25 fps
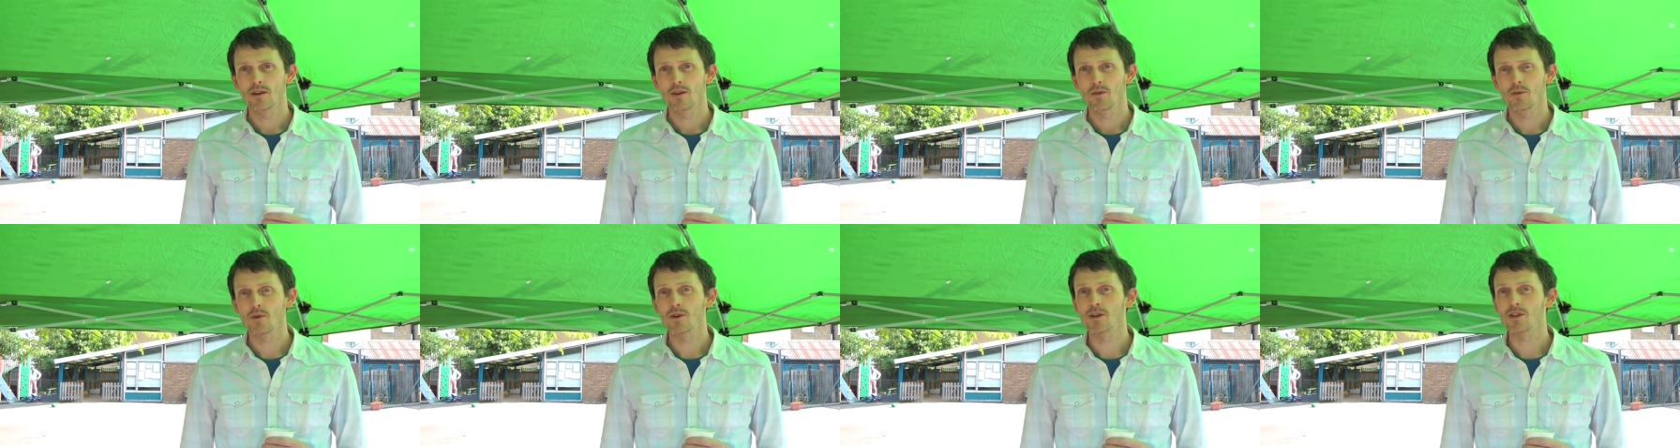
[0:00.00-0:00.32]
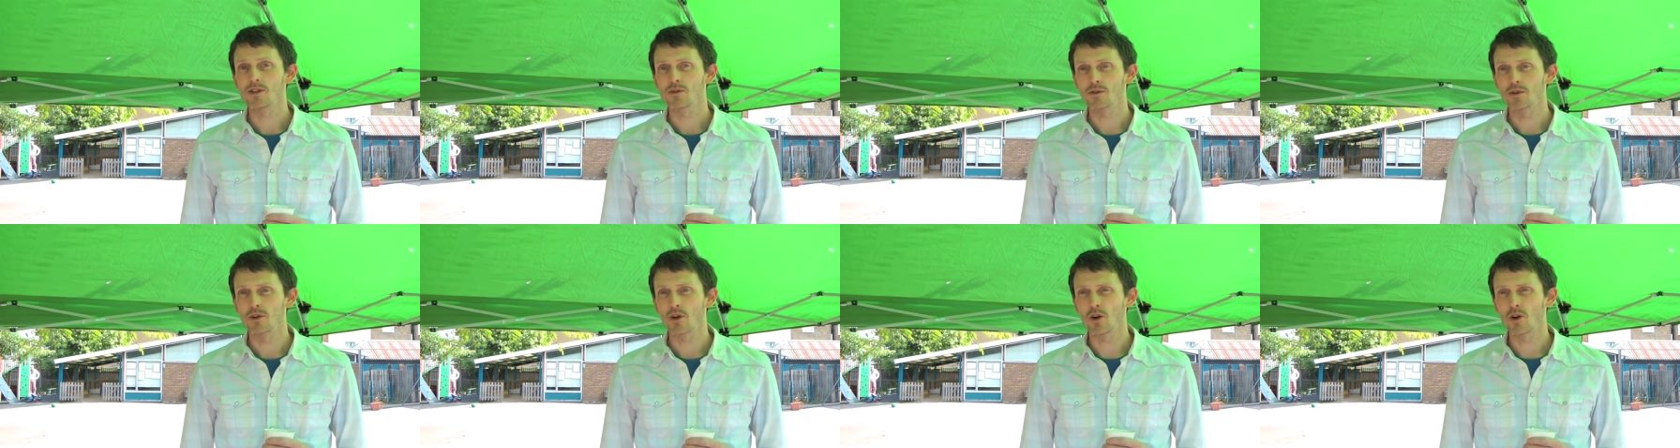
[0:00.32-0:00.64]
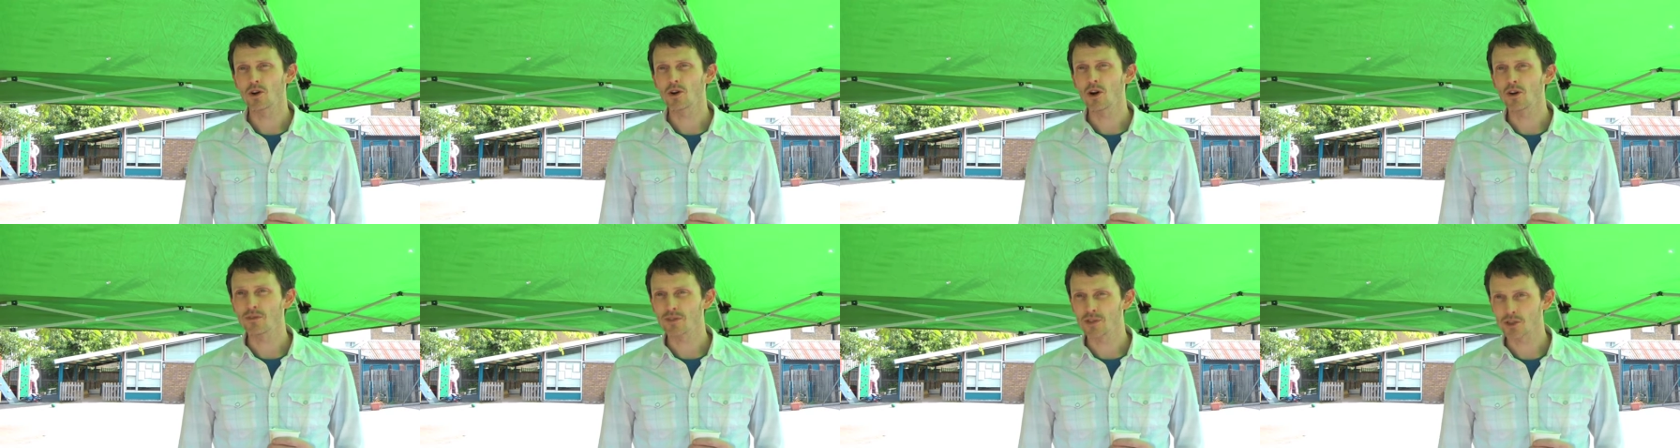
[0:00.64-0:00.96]
We're into a lot
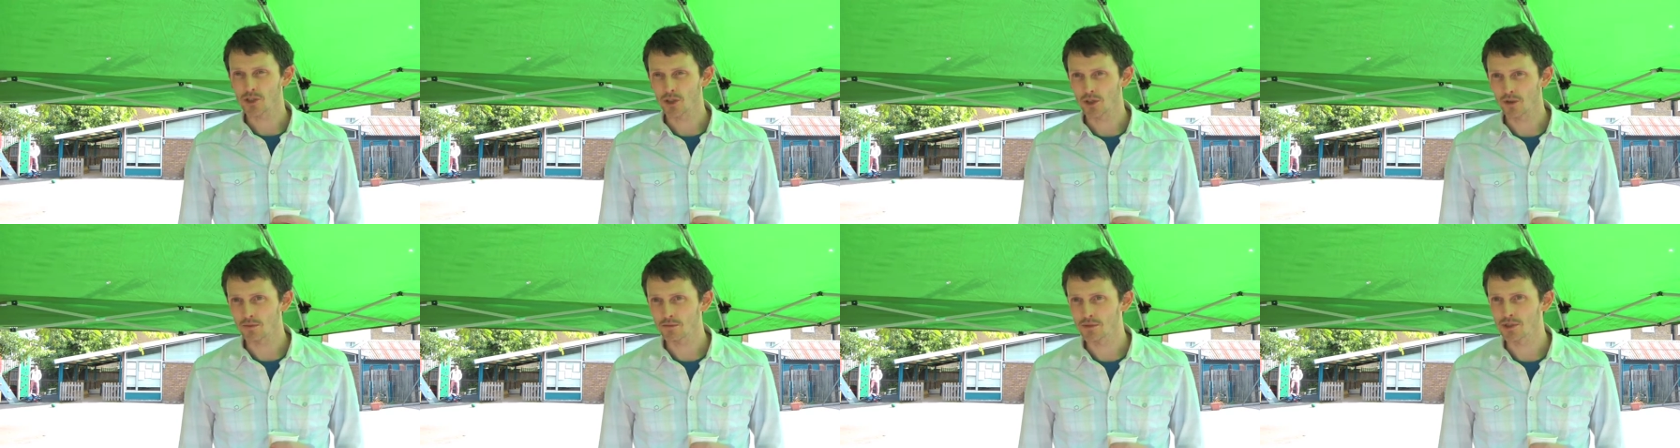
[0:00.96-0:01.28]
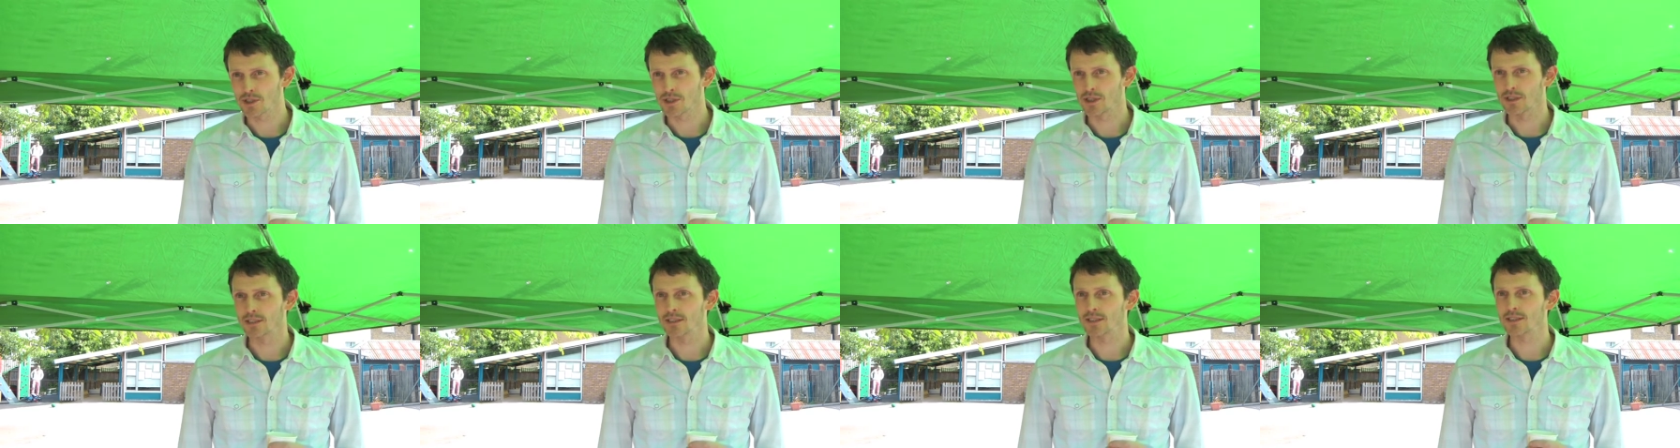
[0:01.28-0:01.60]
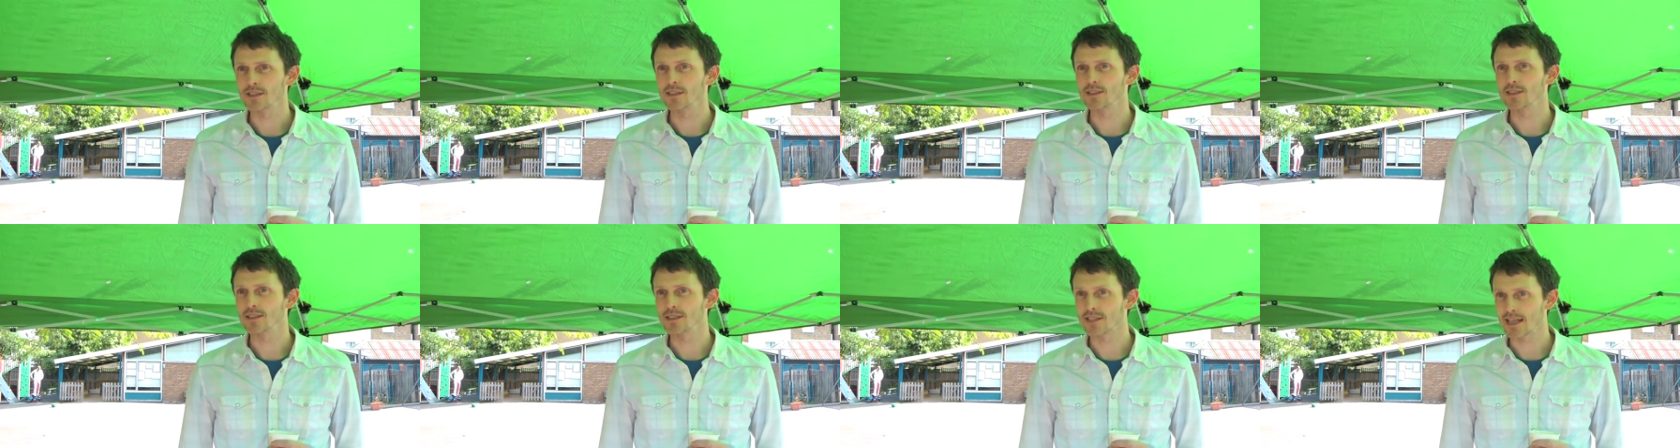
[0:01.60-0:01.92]
of coffee shops
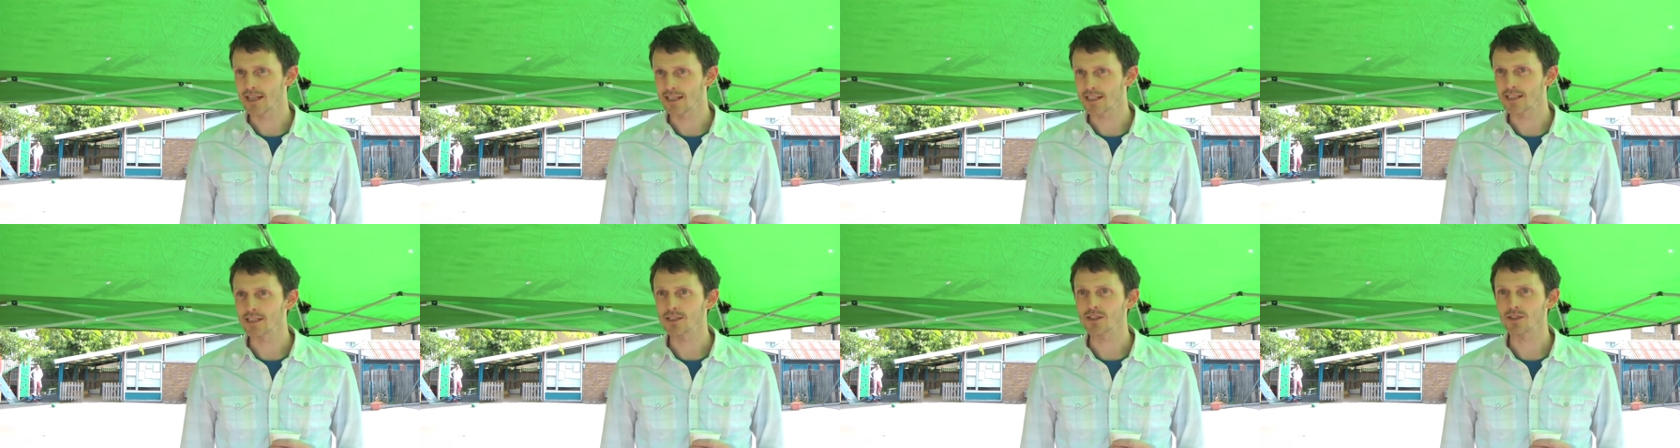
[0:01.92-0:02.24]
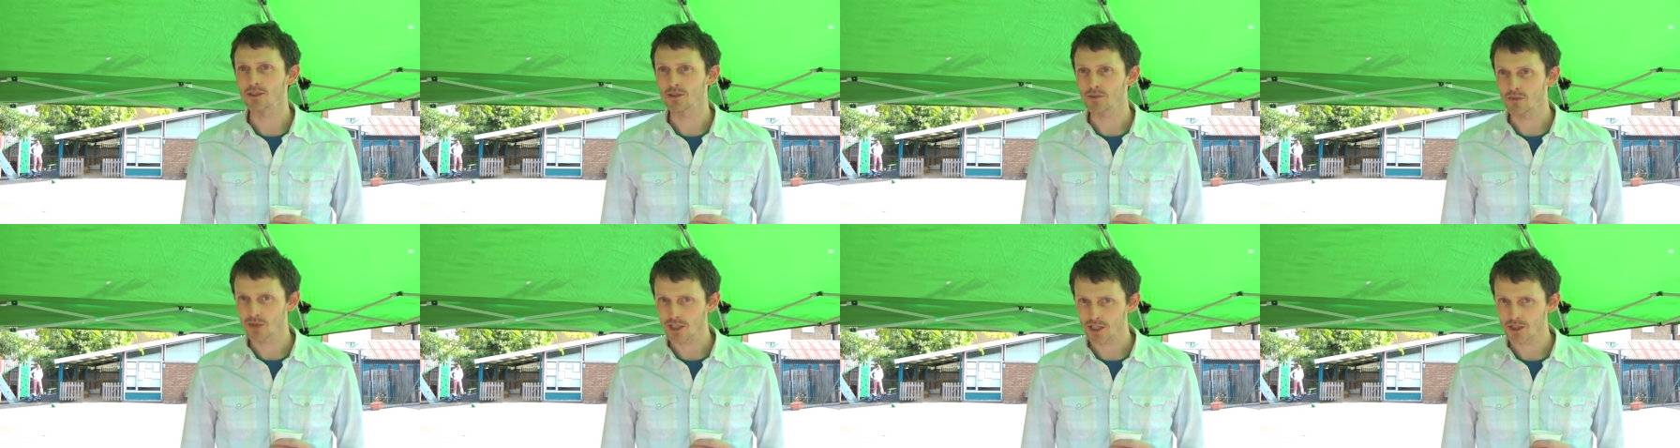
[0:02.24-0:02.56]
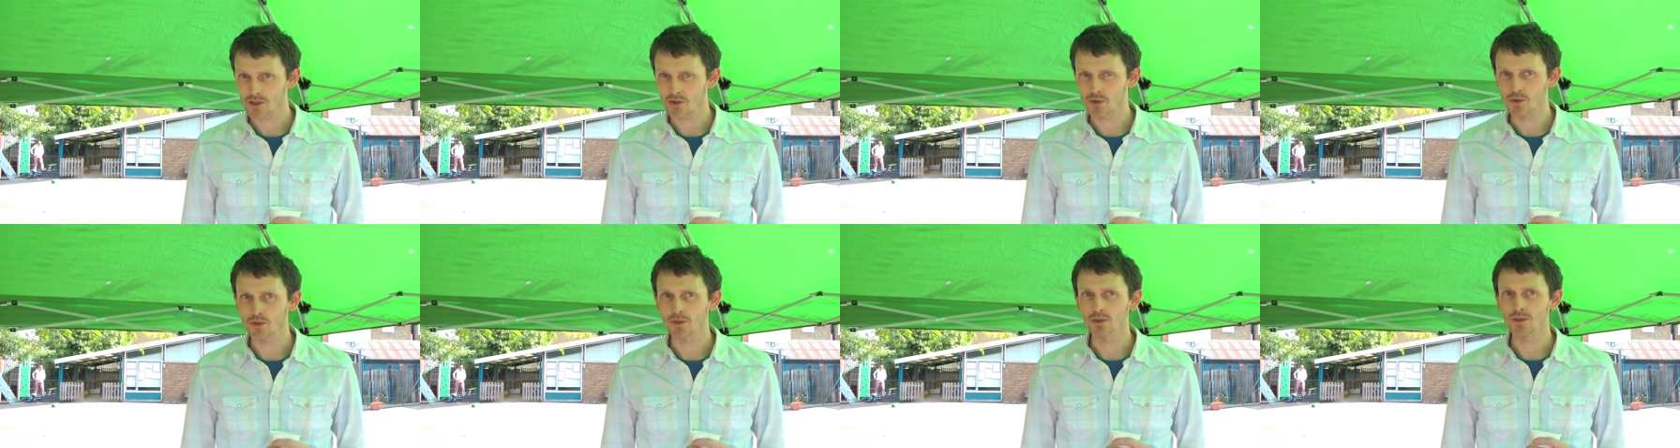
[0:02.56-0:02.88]
and delis and
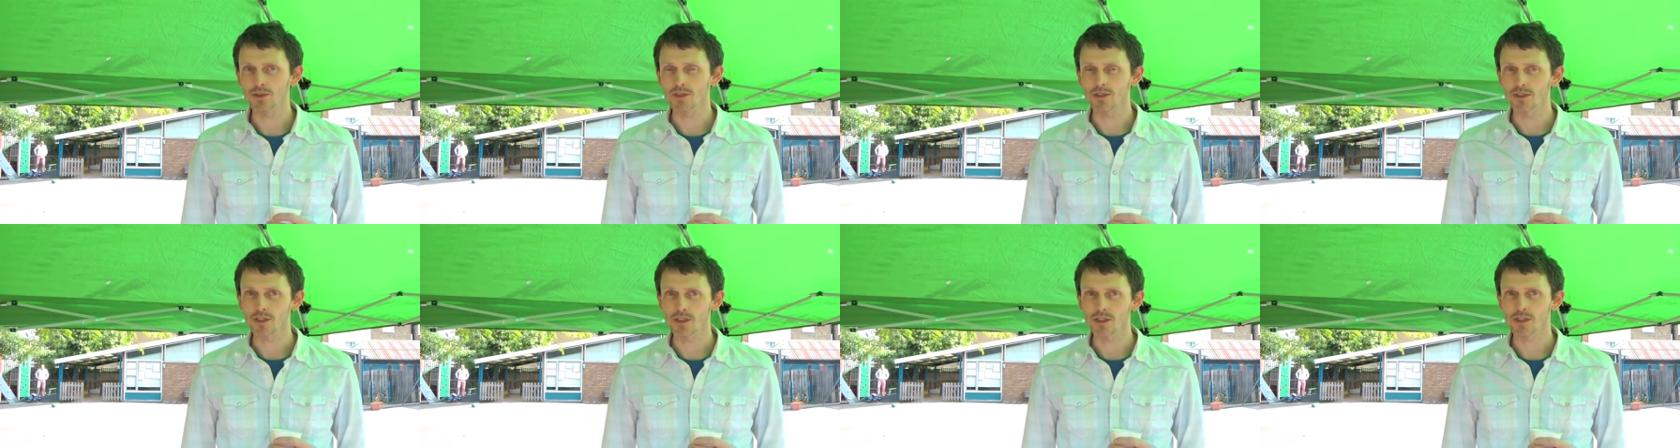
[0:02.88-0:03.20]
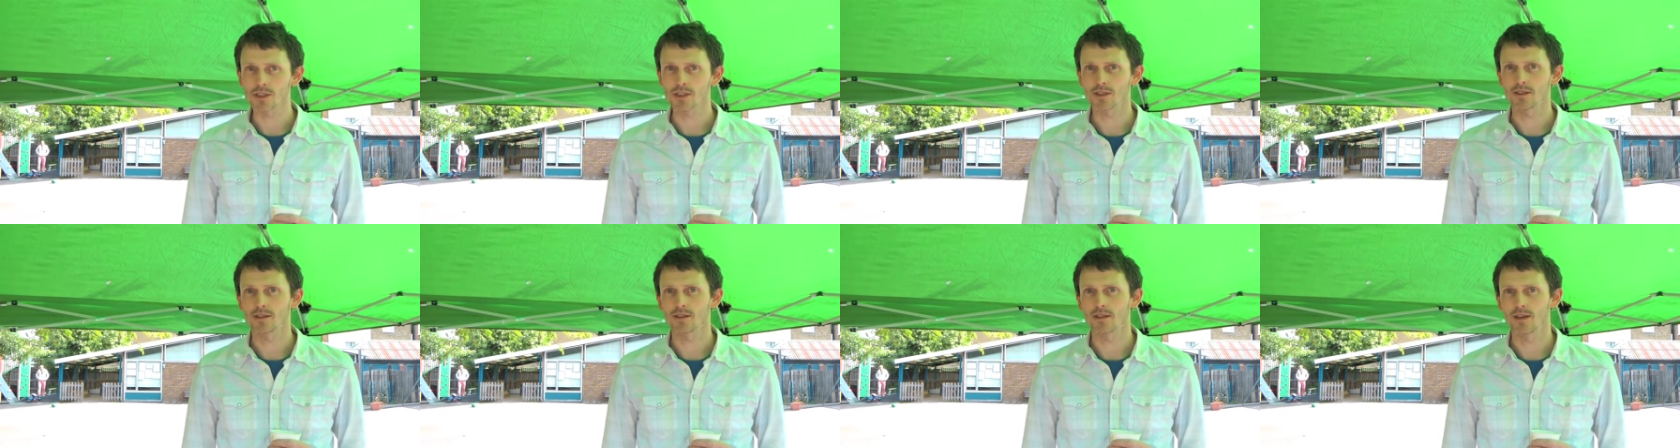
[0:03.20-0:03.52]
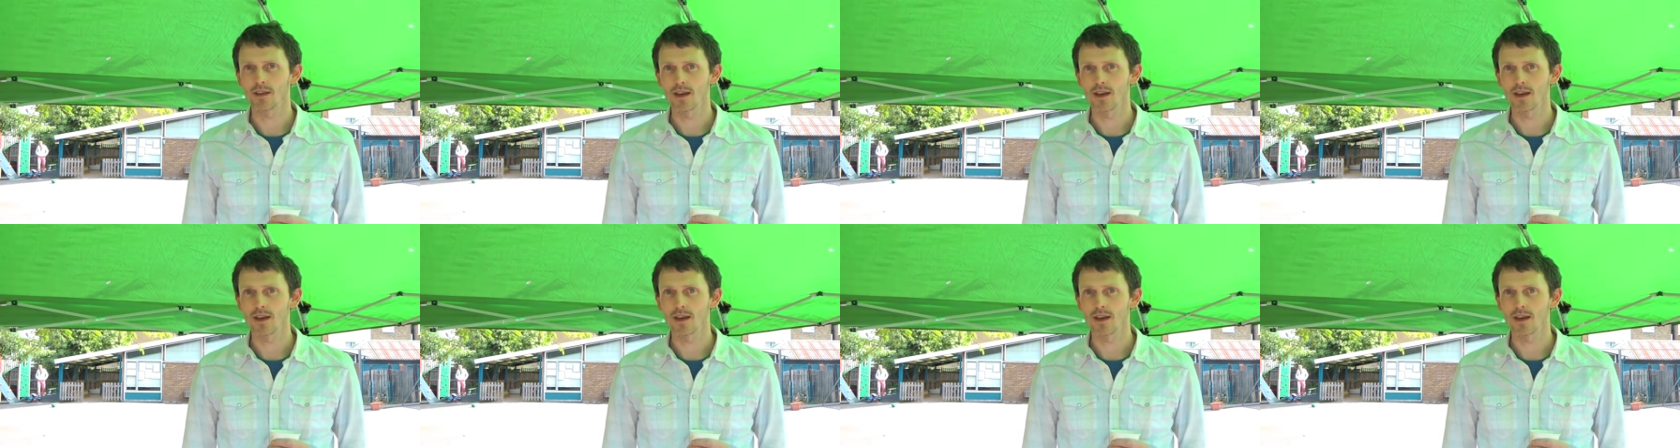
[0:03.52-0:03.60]
restaurants,